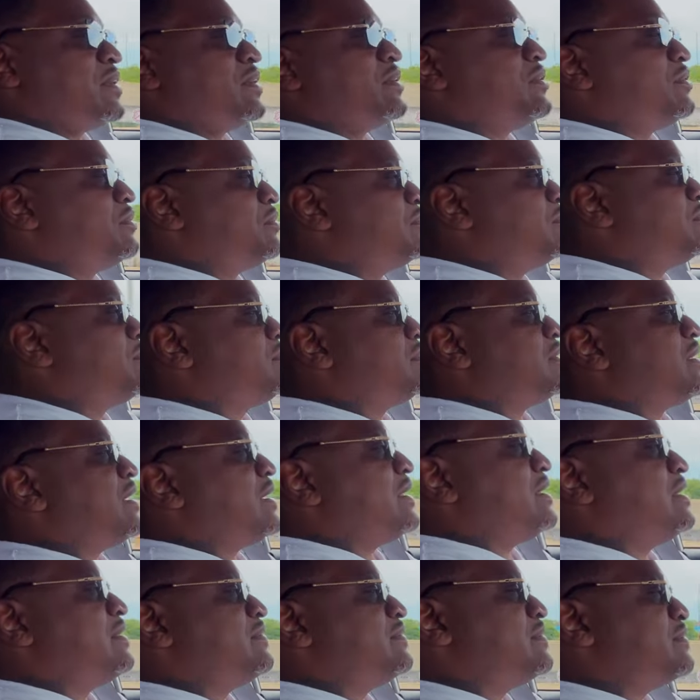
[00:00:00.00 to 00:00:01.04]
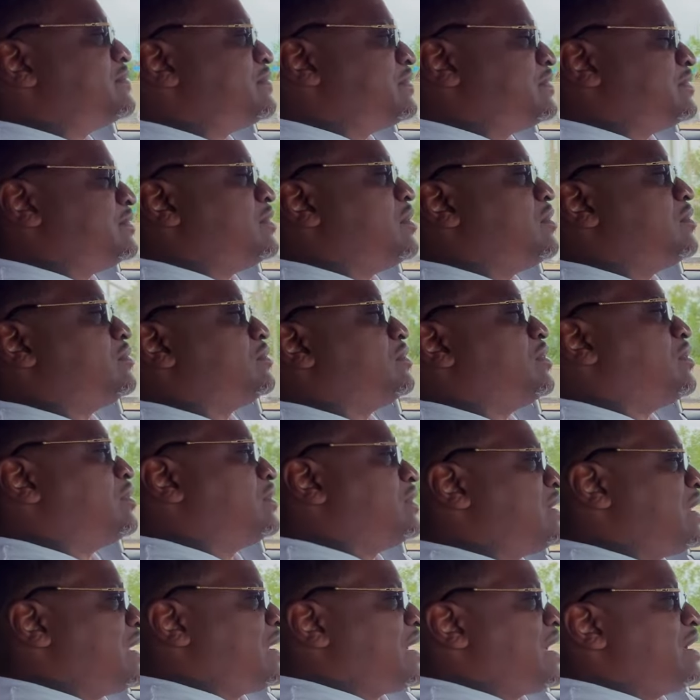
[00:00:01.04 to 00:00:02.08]
you can't even know
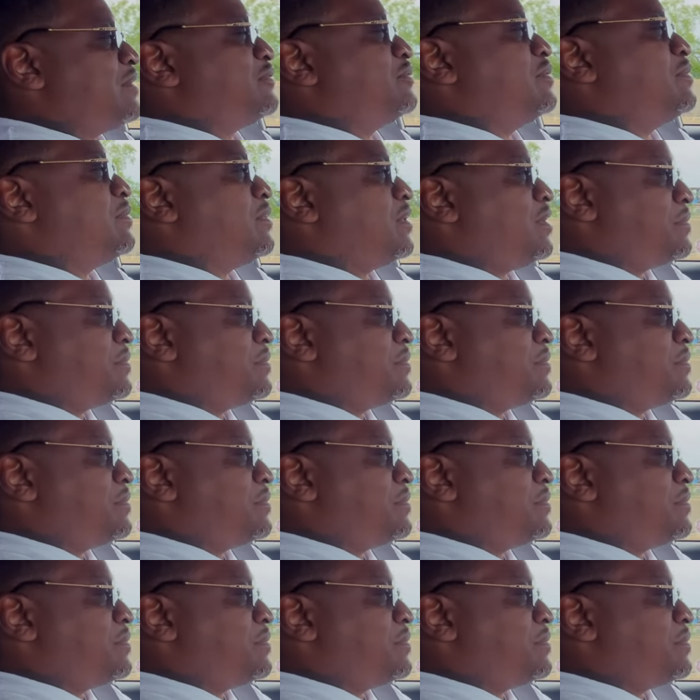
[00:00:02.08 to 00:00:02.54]
that I got football